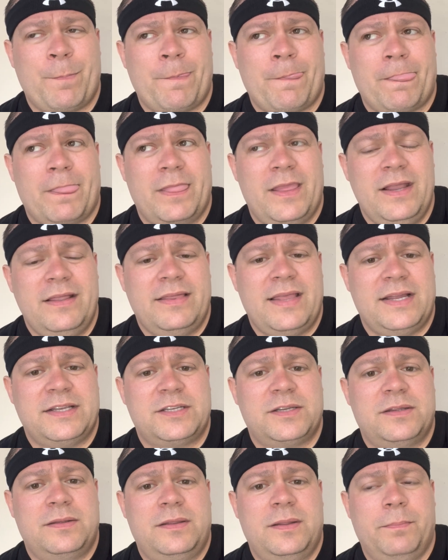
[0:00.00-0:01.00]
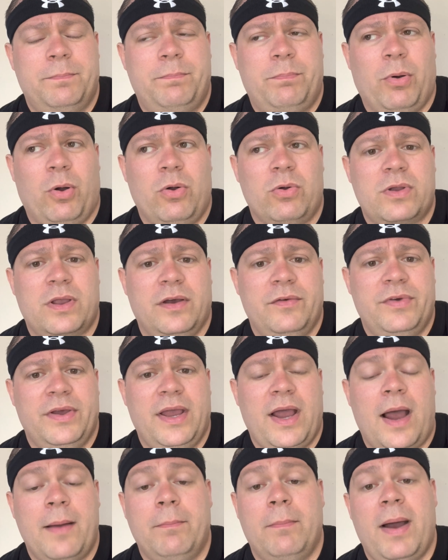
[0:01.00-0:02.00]
I think that's the bulk of
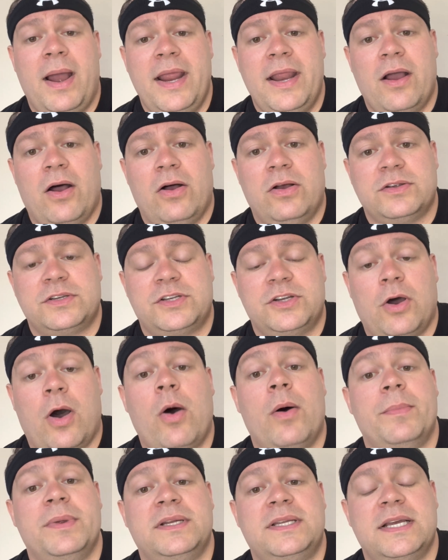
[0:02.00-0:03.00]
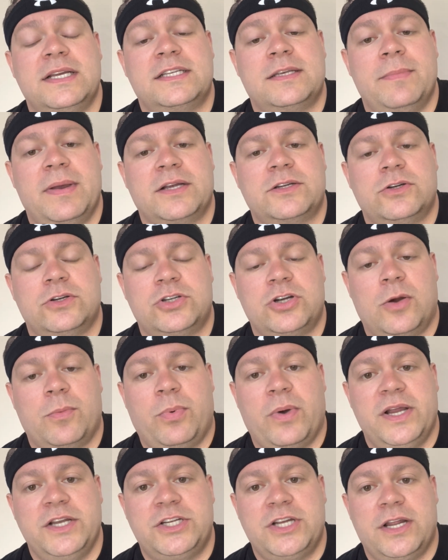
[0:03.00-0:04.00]
it. I might also, I'm going to take some extra
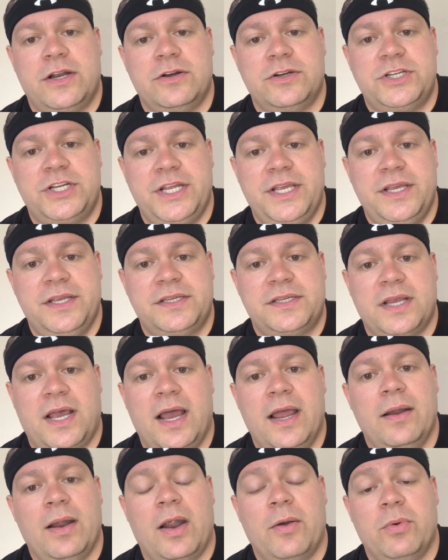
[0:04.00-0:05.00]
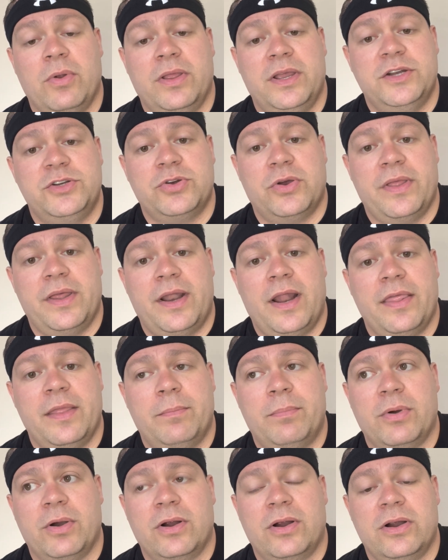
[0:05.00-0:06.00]
sharp white cheddar cheese. I really enjoy that on the
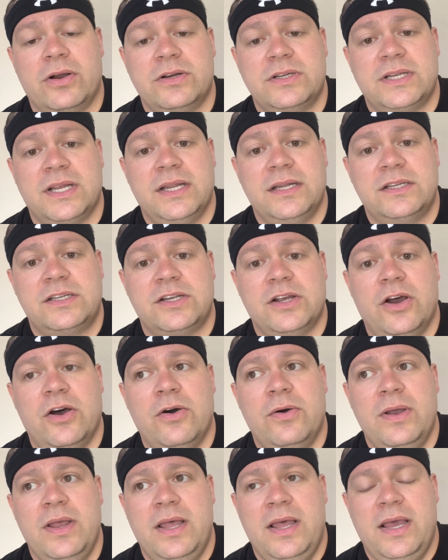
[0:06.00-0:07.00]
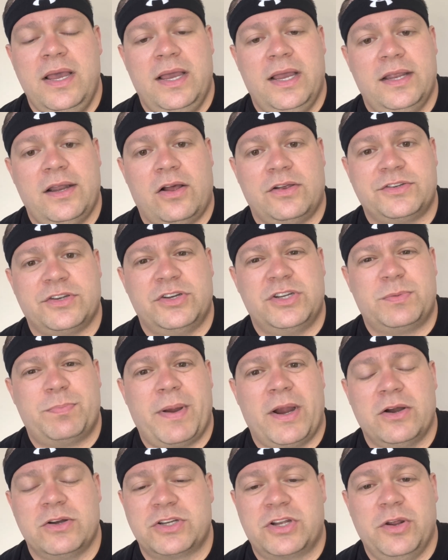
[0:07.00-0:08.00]
burgers, and so it also just
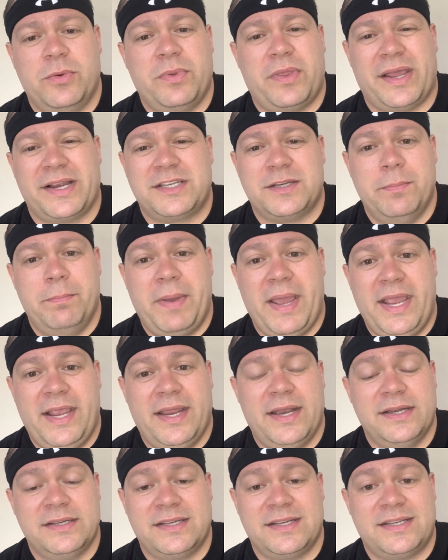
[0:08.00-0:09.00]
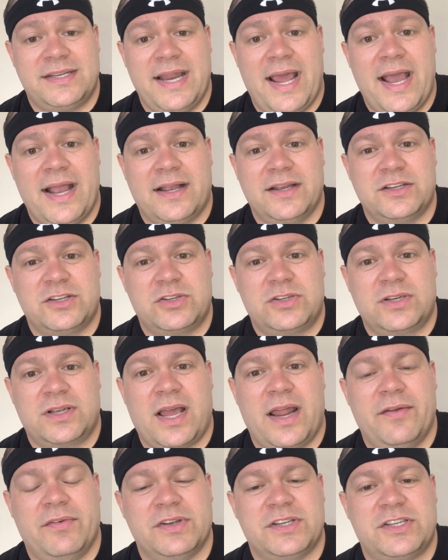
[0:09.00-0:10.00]
pairs good with like some bacon as a snack. It's
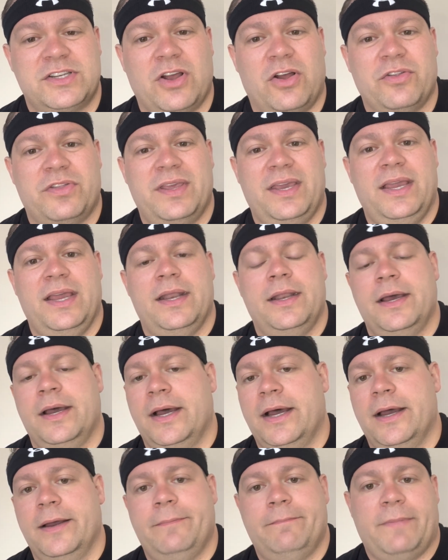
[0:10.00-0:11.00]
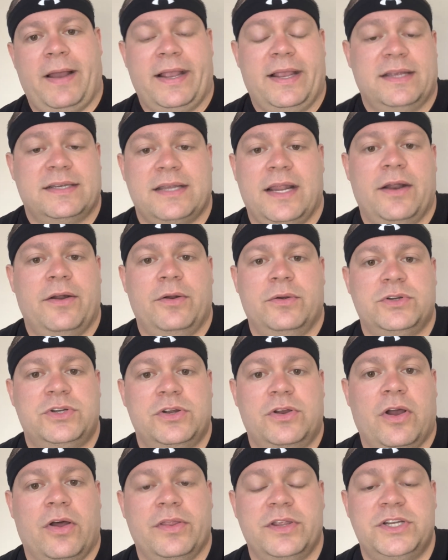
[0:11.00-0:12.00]
kind of a salty and I guess I don't know what
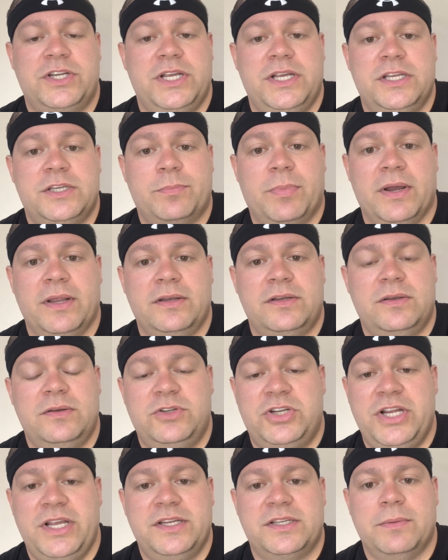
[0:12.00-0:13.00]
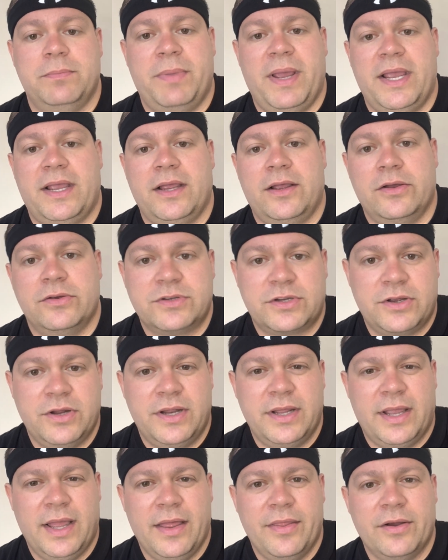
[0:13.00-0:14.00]
you call the cheese, but cheese and bacon goes good
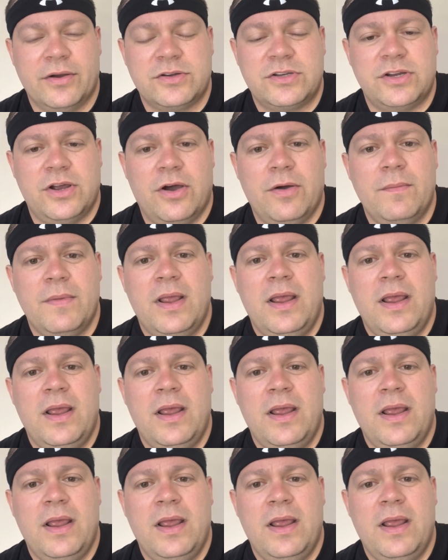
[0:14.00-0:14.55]
together. So